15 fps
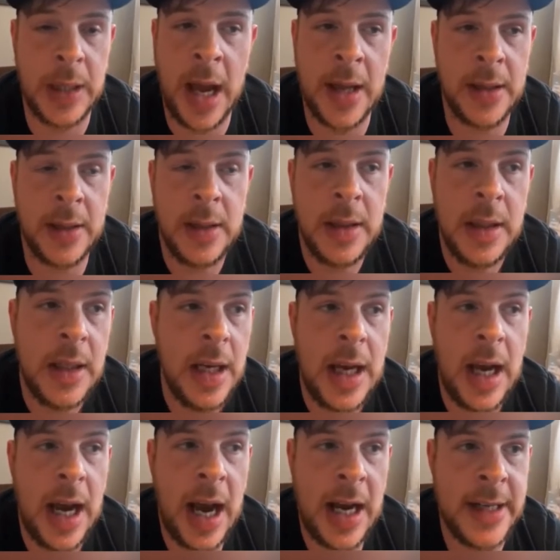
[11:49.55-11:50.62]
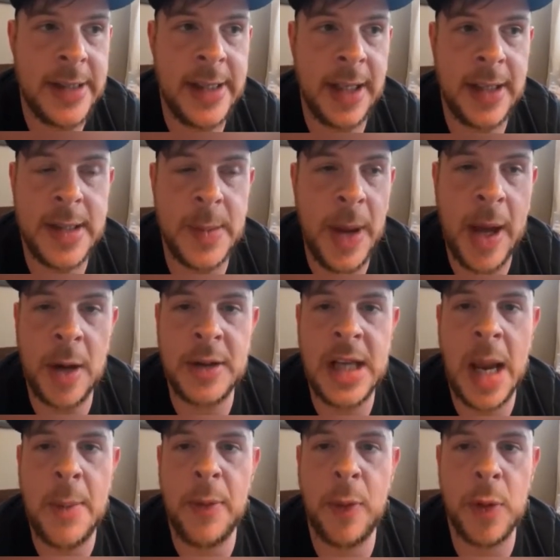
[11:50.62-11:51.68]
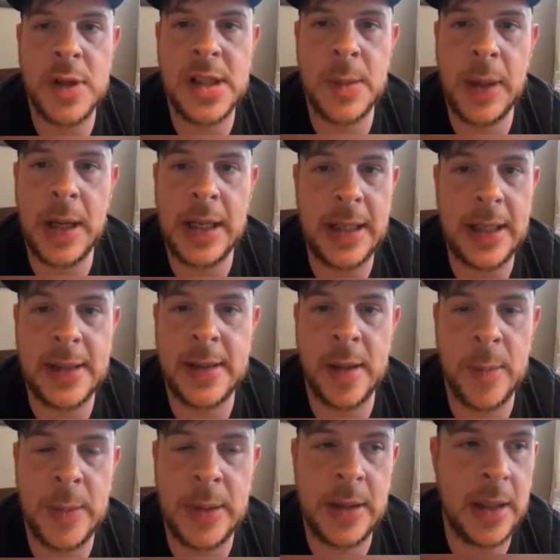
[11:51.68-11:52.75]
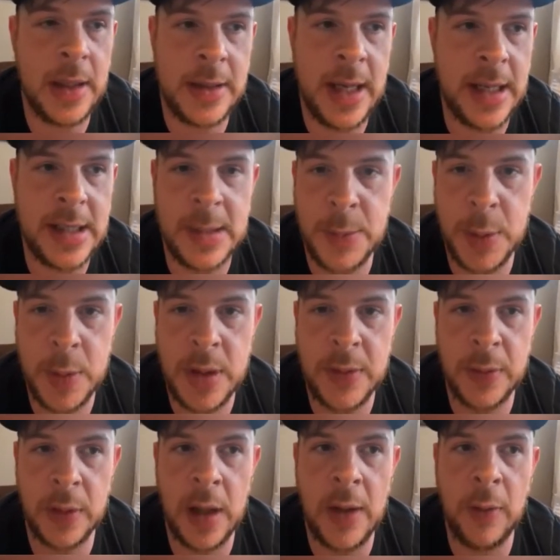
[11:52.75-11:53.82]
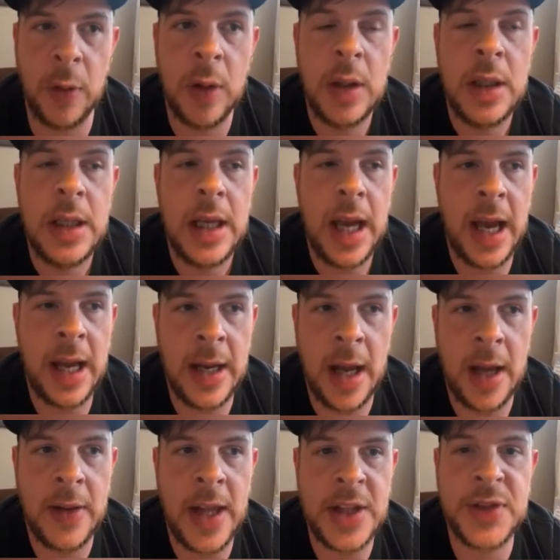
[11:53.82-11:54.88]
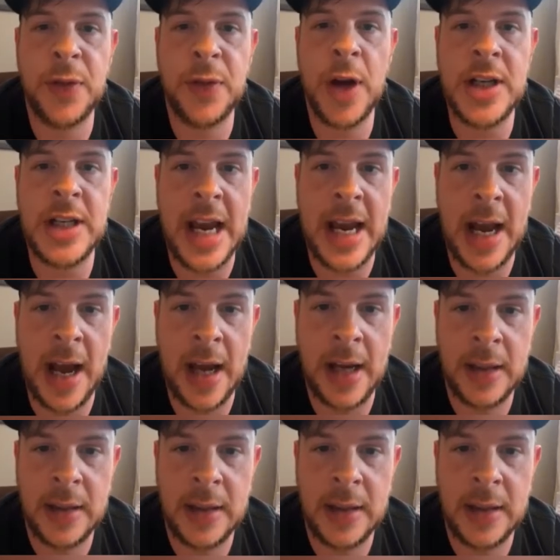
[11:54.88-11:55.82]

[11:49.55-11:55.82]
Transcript: I I just think it's a matter of time before somebody gets him and, and takes him to a different level. And uh, that's Fred Yehi.